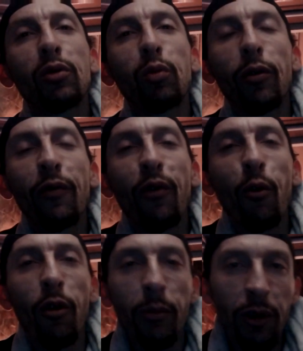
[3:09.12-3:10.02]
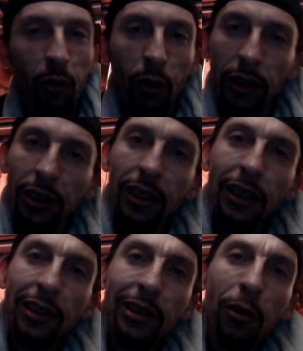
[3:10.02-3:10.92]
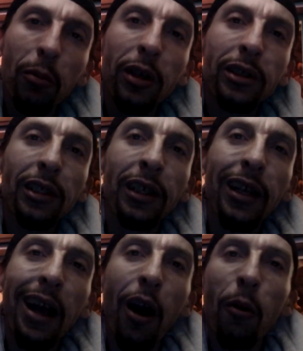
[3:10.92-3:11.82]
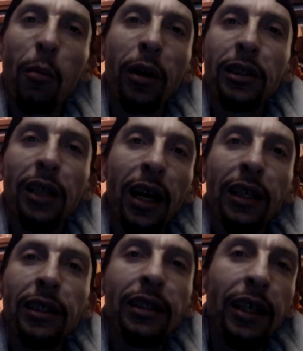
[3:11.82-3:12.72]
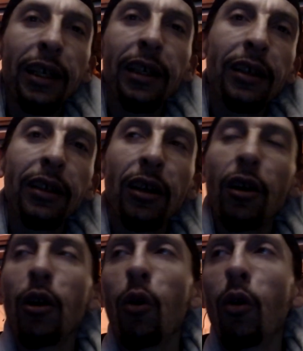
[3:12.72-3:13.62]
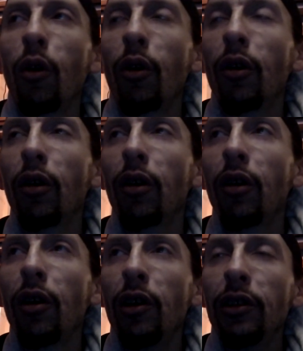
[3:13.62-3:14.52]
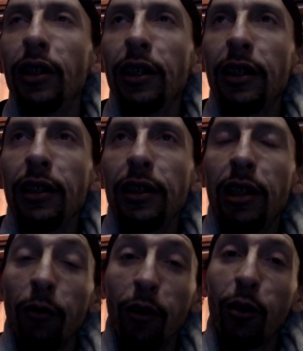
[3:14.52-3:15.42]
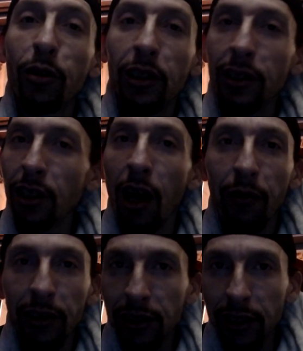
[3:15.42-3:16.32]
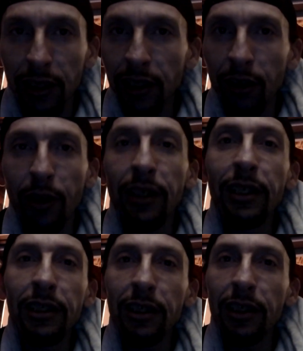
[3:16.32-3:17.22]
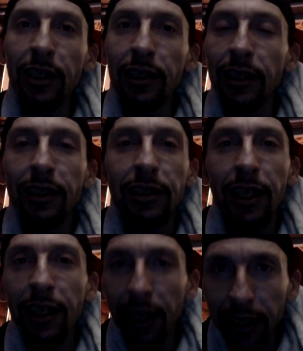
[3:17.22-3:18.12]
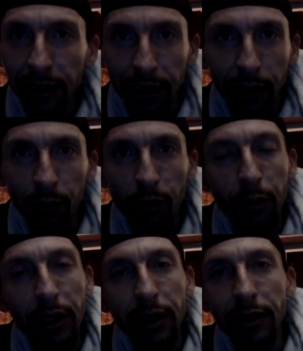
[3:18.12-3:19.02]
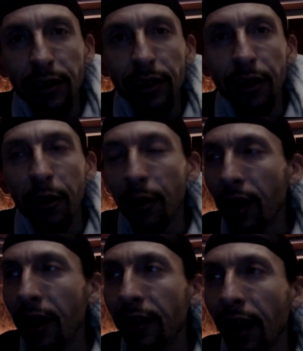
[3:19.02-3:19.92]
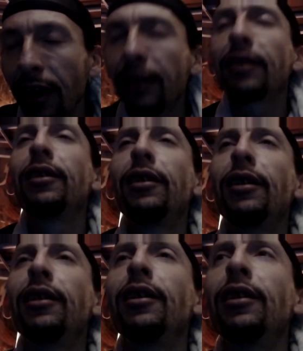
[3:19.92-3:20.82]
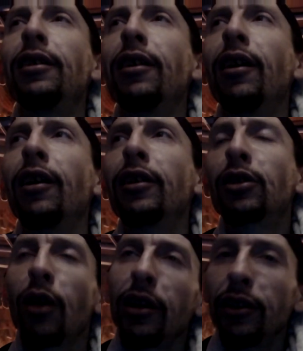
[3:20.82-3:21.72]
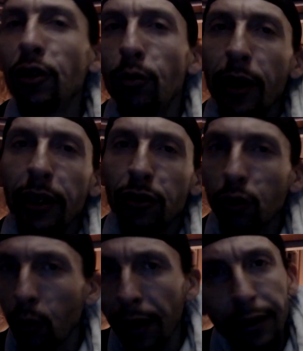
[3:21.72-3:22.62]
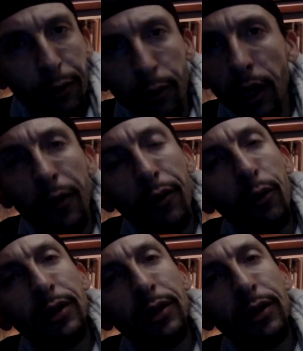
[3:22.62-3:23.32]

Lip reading: were formed. It wasn't so much in how much I did or the difficulty, because obviously, initially it didn't take anything for me, and like trying to do major weight or whatever was